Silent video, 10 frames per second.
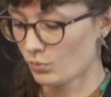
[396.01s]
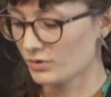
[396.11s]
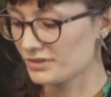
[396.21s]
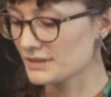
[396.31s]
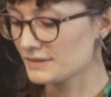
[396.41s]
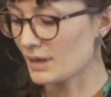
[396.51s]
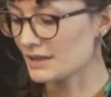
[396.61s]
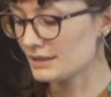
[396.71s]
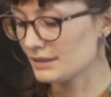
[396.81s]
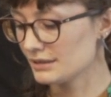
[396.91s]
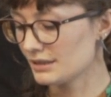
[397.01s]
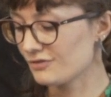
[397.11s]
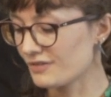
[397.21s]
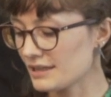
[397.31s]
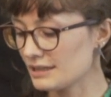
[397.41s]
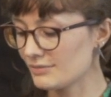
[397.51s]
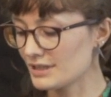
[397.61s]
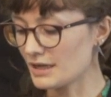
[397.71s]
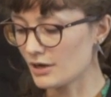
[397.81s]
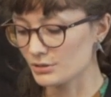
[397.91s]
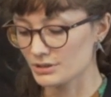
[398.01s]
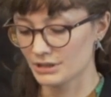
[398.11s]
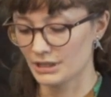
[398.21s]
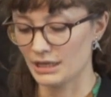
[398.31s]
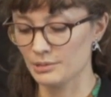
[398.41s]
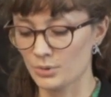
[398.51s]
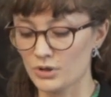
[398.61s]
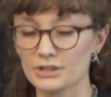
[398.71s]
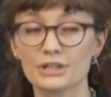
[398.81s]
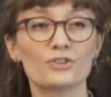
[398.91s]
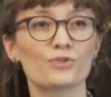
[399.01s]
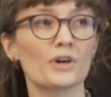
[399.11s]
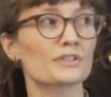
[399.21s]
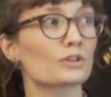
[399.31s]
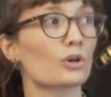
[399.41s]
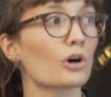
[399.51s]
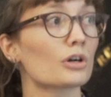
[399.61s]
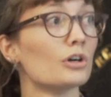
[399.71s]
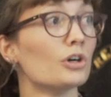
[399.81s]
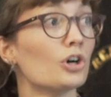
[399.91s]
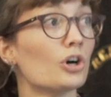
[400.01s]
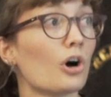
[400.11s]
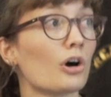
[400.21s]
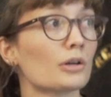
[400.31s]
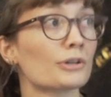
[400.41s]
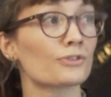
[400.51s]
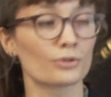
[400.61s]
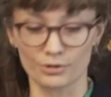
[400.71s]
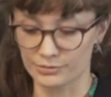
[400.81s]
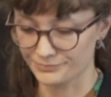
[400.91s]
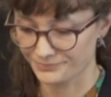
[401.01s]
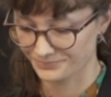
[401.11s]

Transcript: With this money, he finally went out and bought his first clock all on his own.